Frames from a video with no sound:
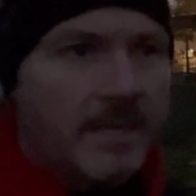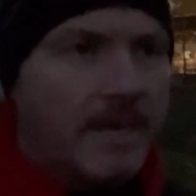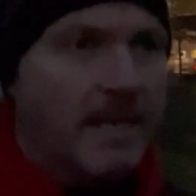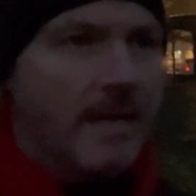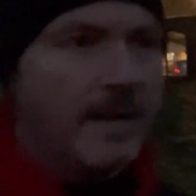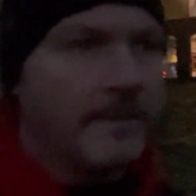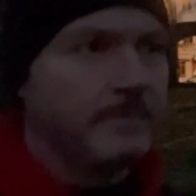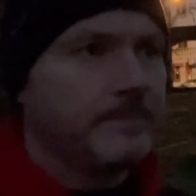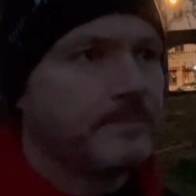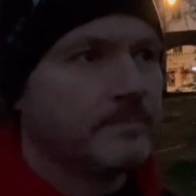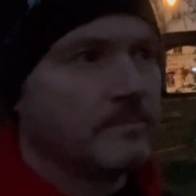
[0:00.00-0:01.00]

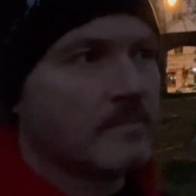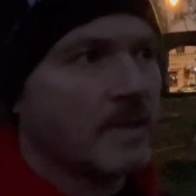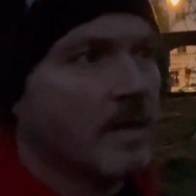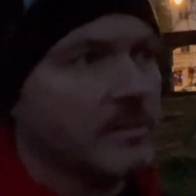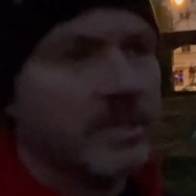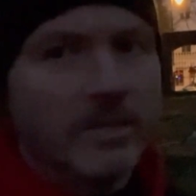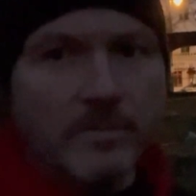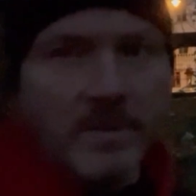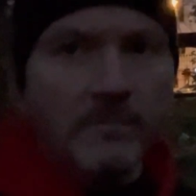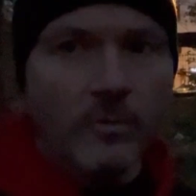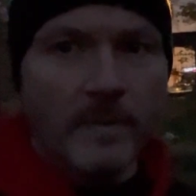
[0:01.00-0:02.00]
I'll tell you a
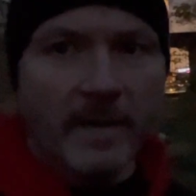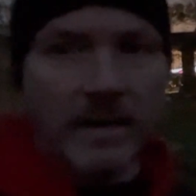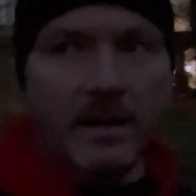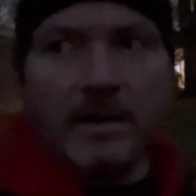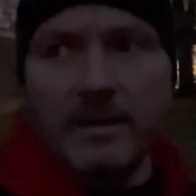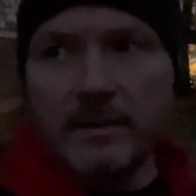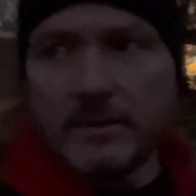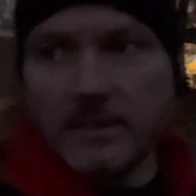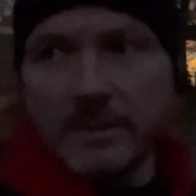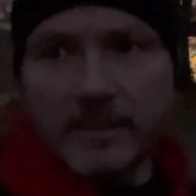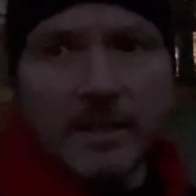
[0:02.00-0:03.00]
bit more about her
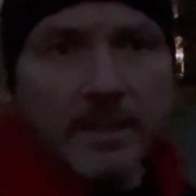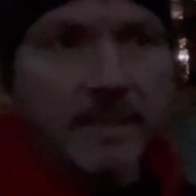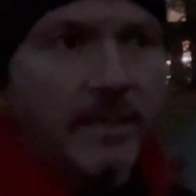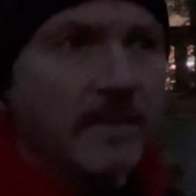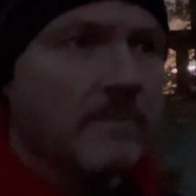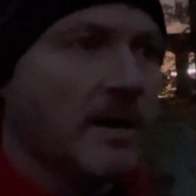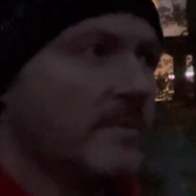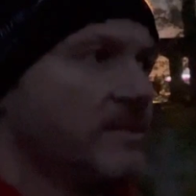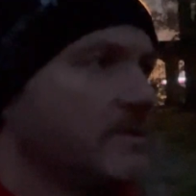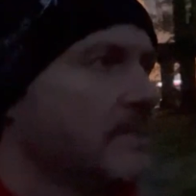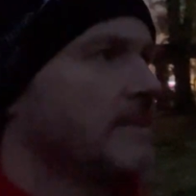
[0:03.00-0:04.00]
in a
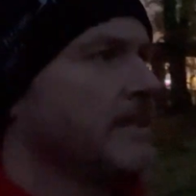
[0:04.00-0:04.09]
moment.